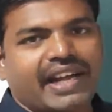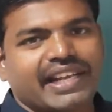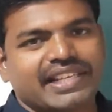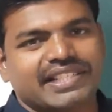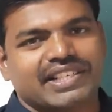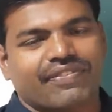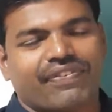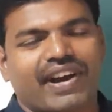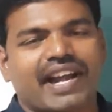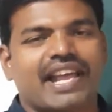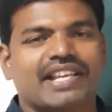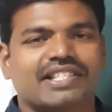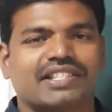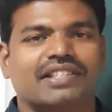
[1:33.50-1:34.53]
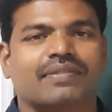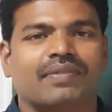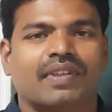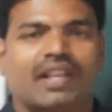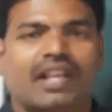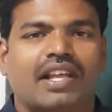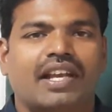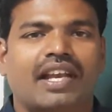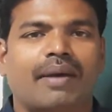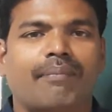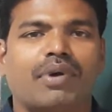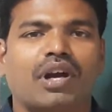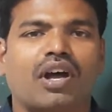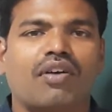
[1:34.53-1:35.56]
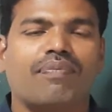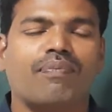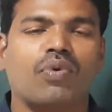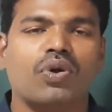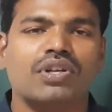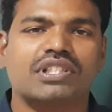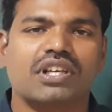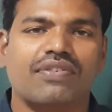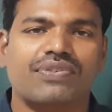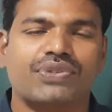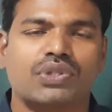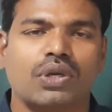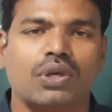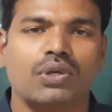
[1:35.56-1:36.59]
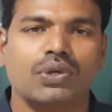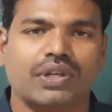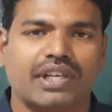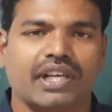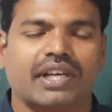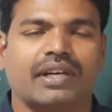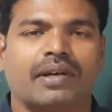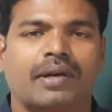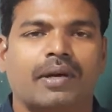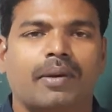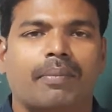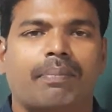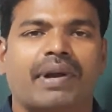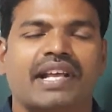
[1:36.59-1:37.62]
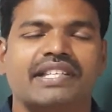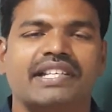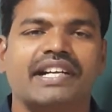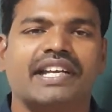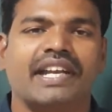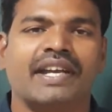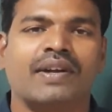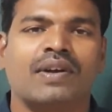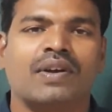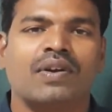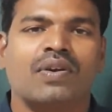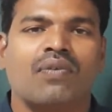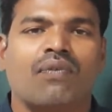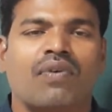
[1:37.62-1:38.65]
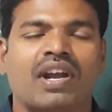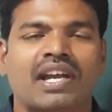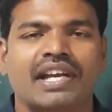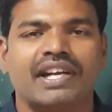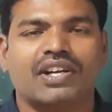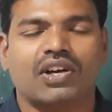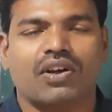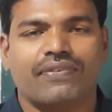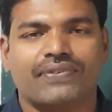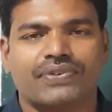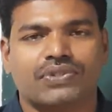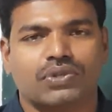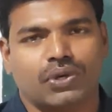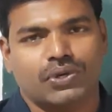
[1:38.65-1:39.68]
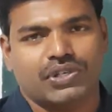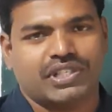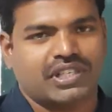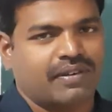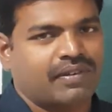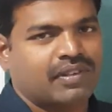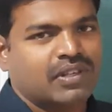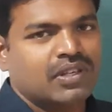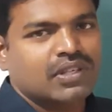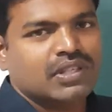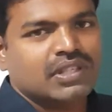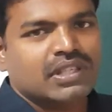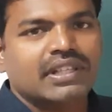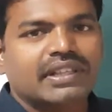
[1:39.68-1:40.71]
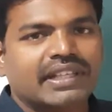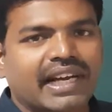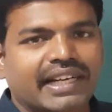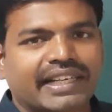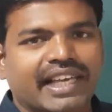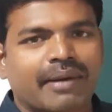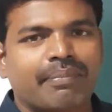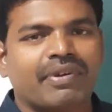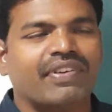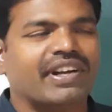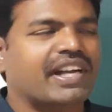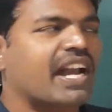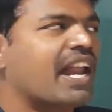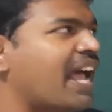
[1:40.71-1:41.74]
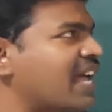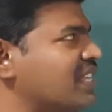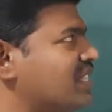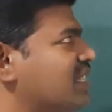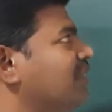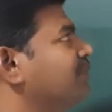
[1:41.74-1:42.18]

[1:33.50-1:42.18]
is defined as number of moles of solute present in 1 liter of solution. That can be written as